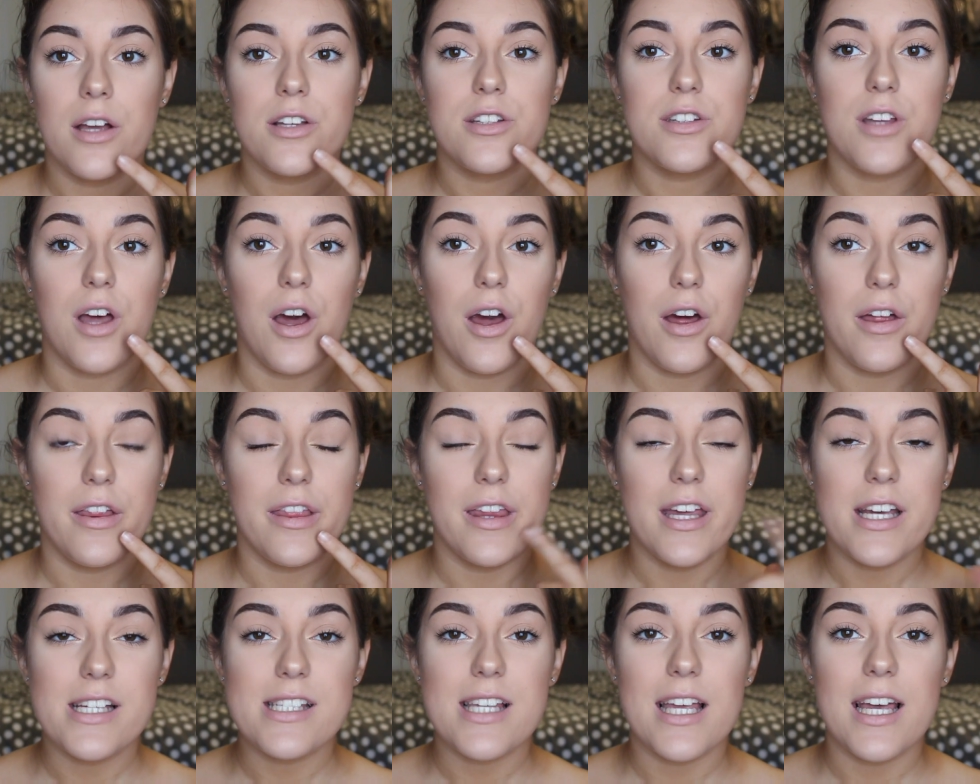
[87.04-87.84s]
So
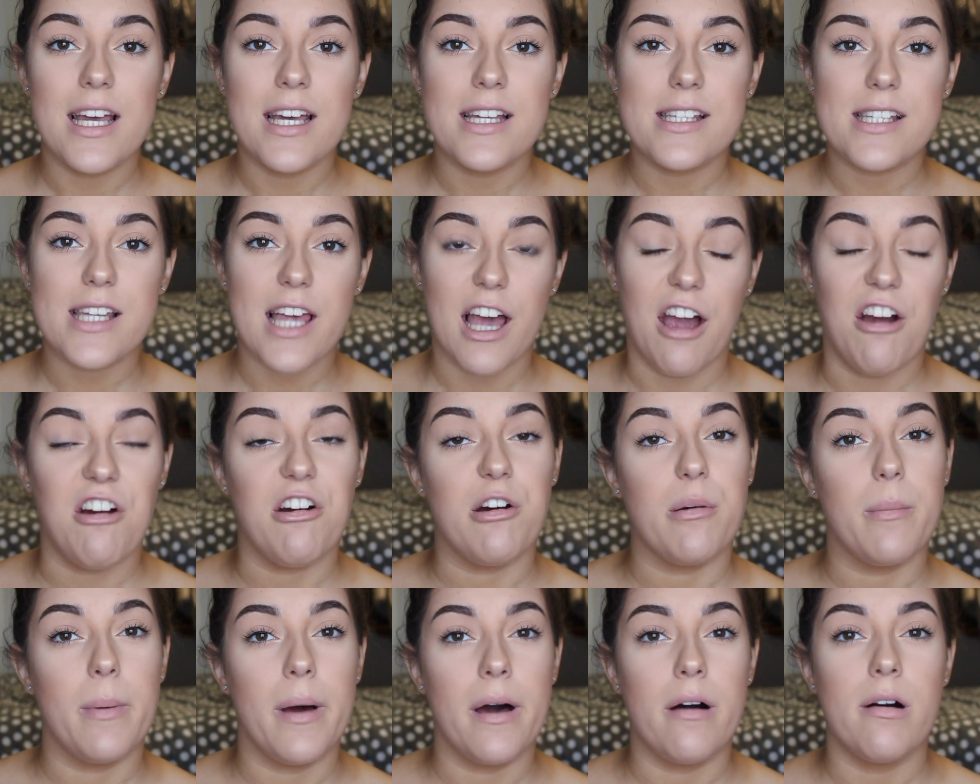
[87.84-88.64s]
this is
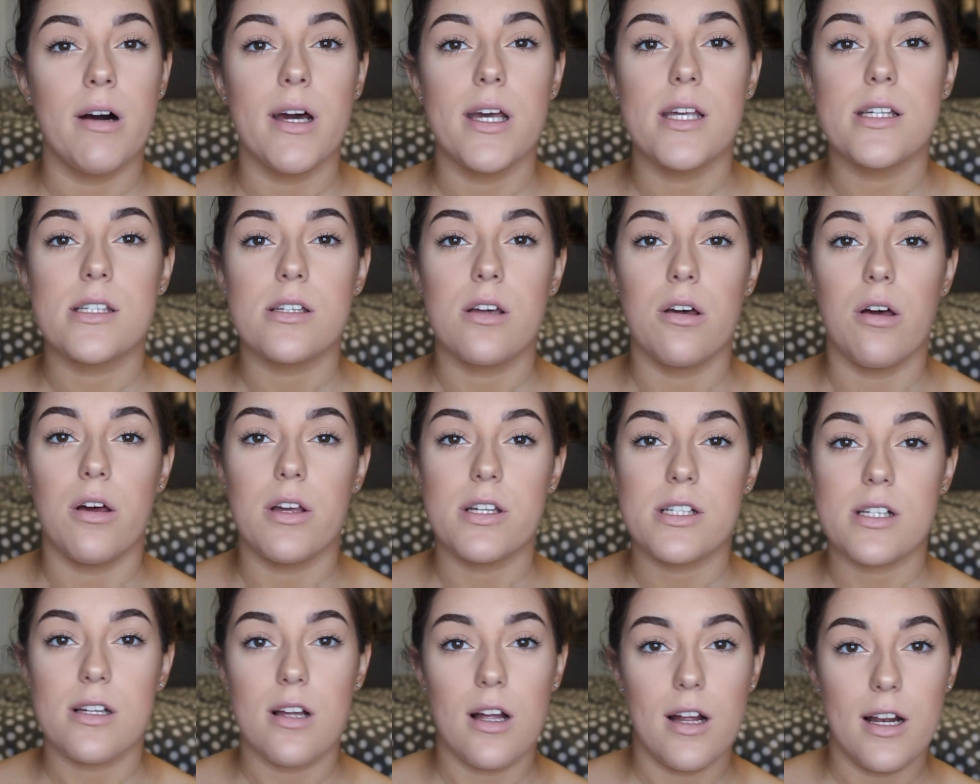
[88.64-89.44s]
Caramel. It's got
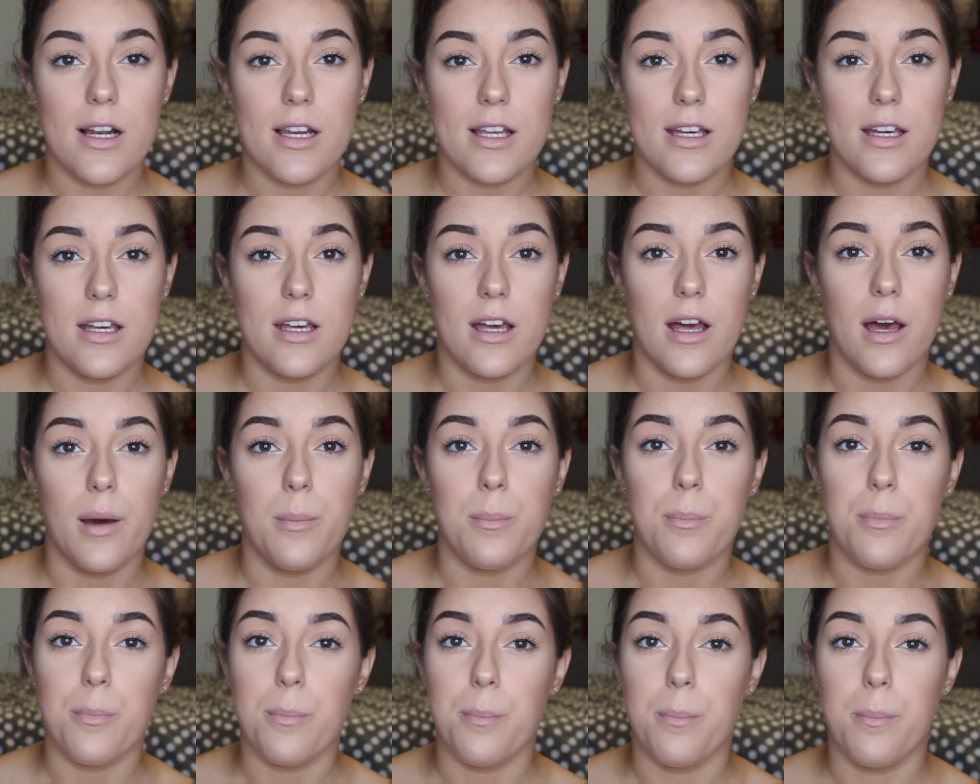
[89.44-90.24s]
a slightly
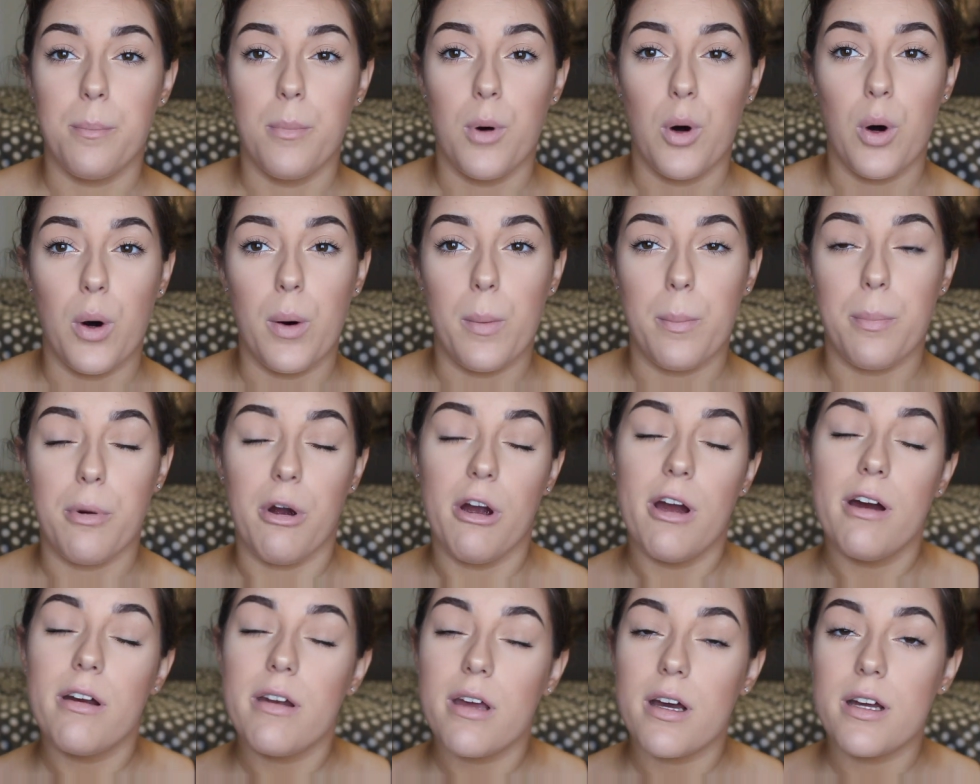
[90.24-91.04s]
more
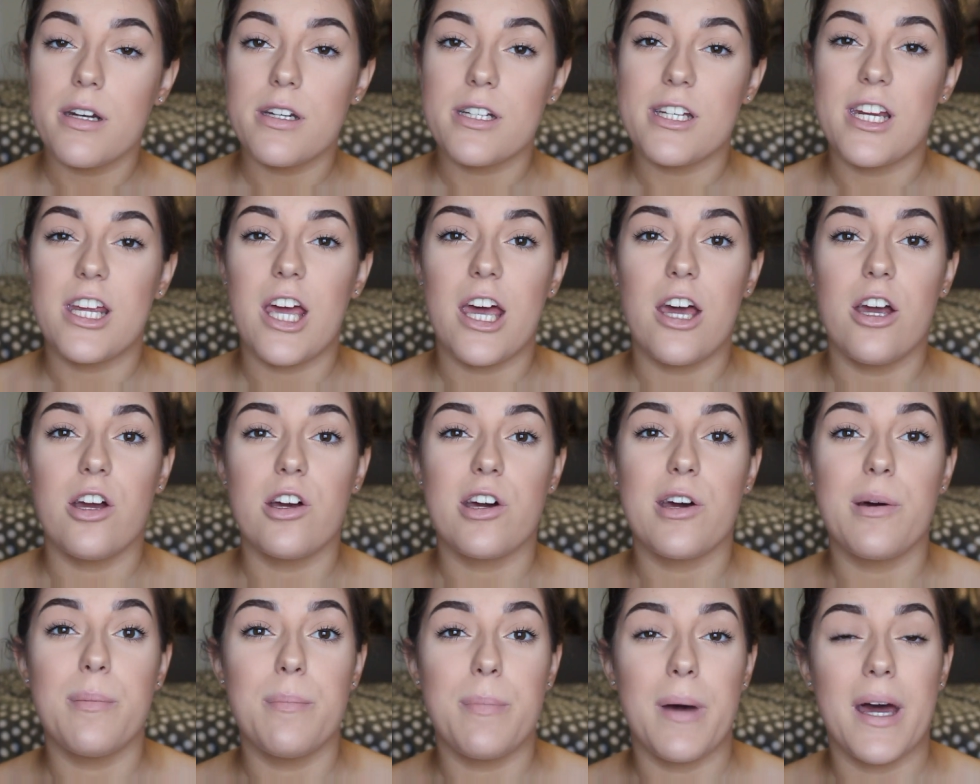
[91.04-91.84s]
brown
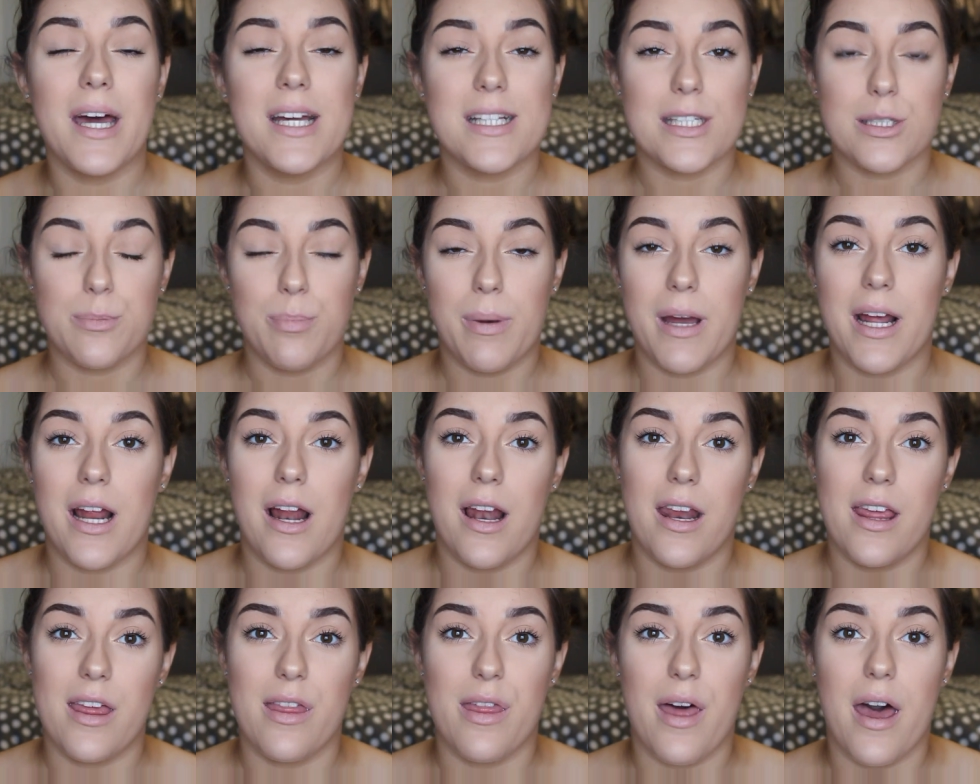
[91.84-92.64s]
undertone compared to
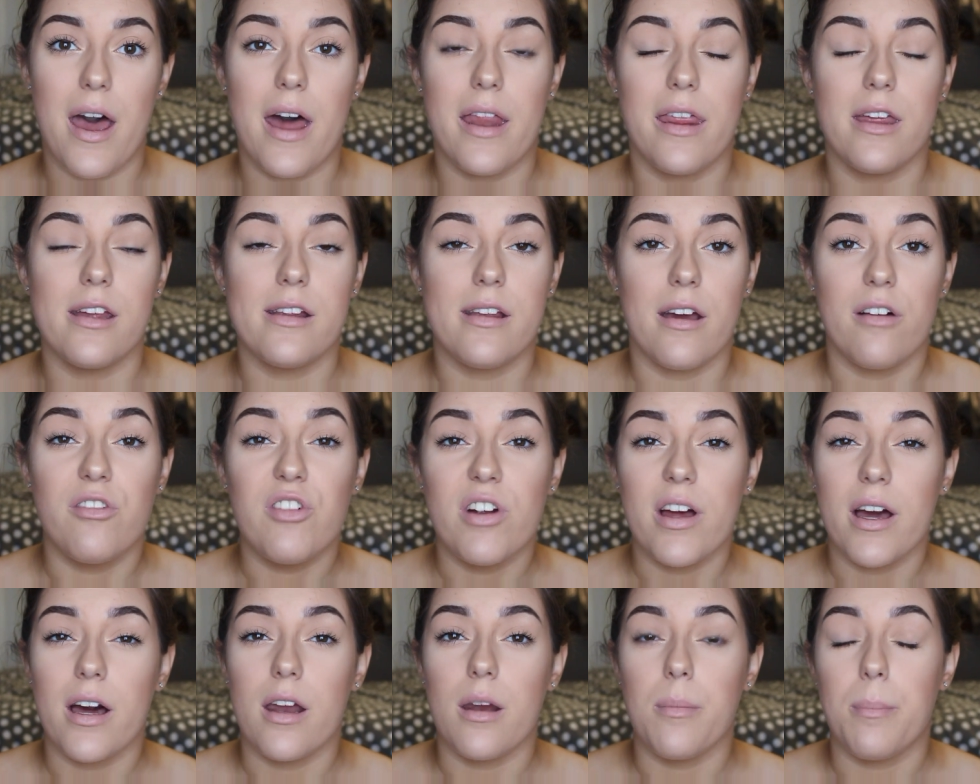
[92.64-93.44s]
Barely There that
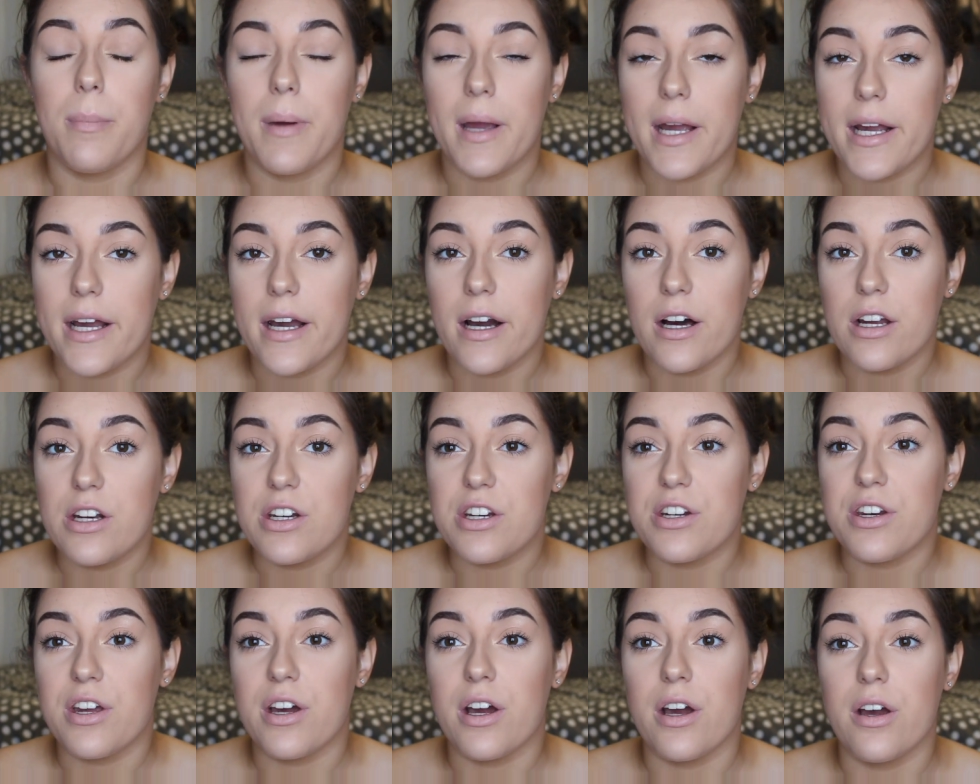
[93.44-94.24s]
definitely had a pink
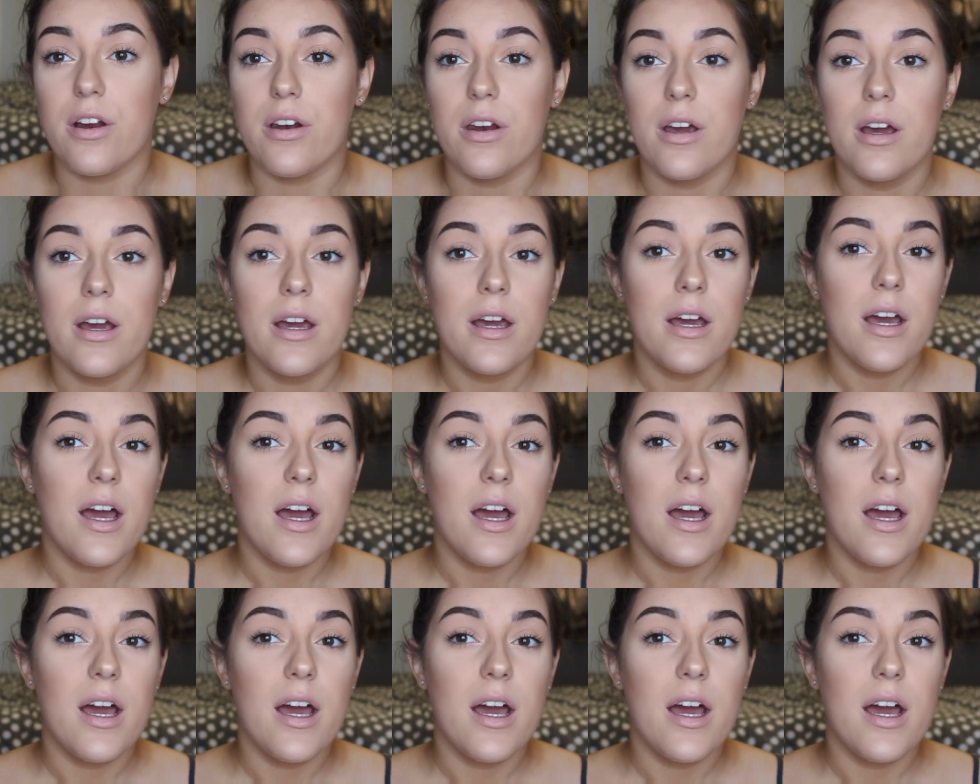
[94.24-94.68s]
undertone.